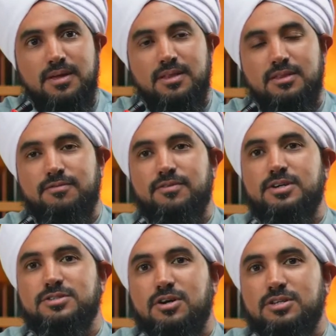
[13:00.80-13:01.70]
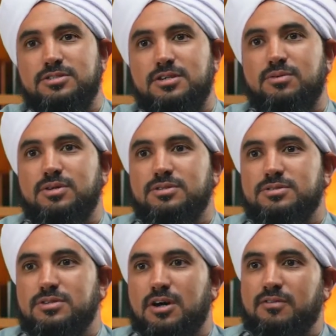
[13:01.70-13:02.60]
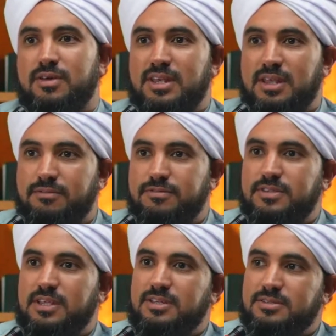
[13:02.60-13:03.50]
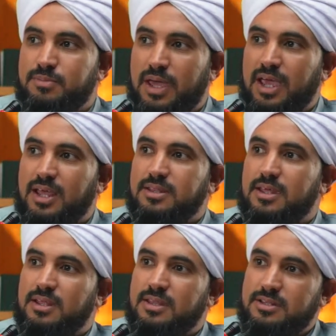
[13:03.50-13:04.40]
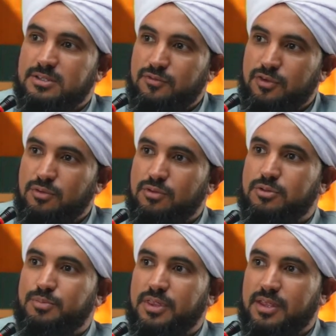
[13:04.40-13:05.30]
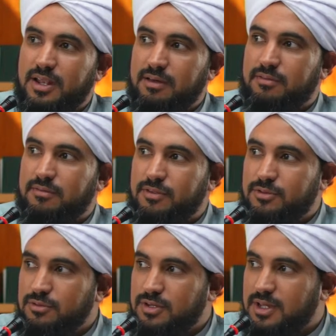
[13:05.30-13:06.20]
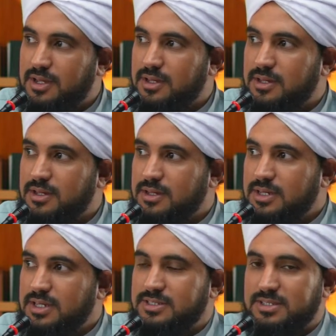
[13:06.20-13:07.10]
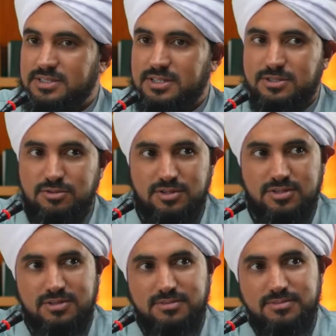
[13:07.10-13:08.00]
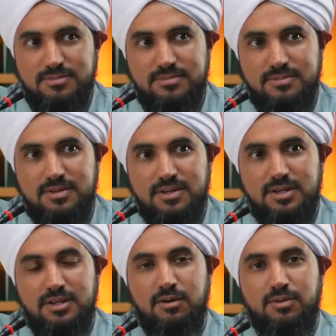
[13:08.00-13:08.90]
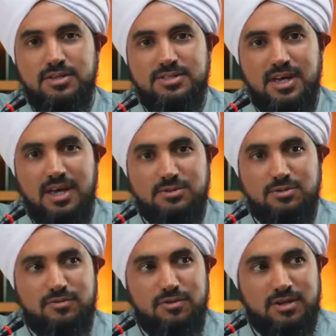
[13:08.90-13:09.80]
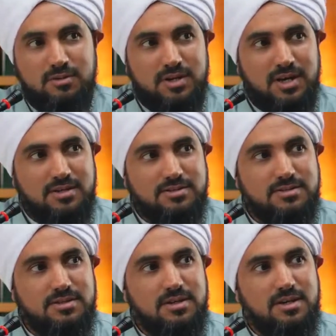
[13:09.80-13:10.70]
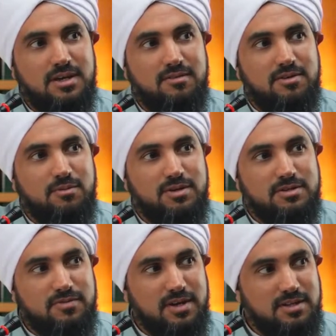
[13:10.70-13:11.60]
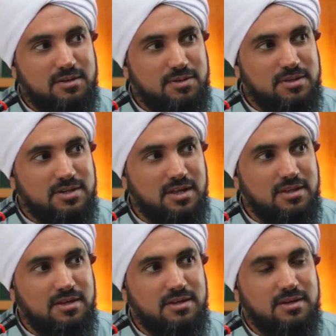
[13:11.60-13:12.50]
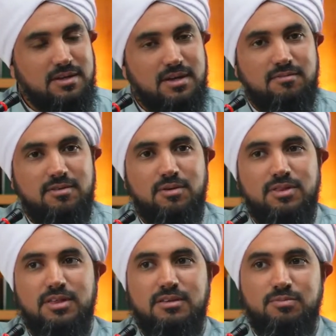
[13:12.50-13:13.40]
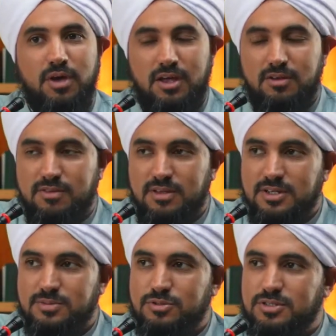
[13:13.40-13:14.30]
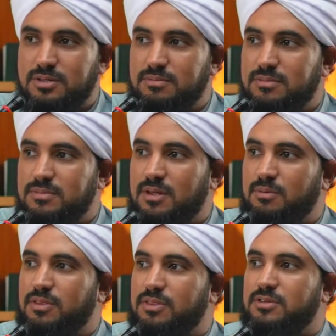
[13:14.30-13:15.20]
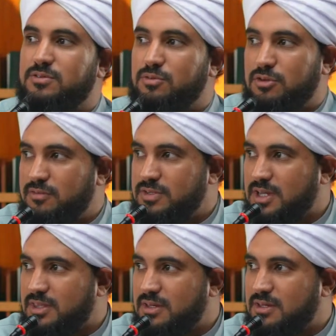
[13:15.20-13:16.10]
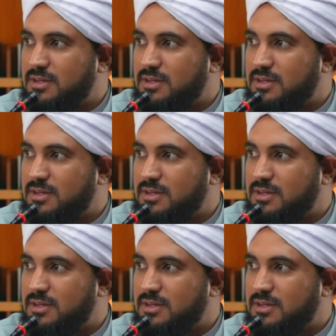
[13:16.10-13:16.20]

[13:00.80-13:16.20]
The first consequence of a nafs that is bad, that is fueled by the love of the dunya, is this disunity. No one desires good for anyone else. Everyone is fighting with each other. Everyone thinks bad of the next Muslim. No one thinks good of each other.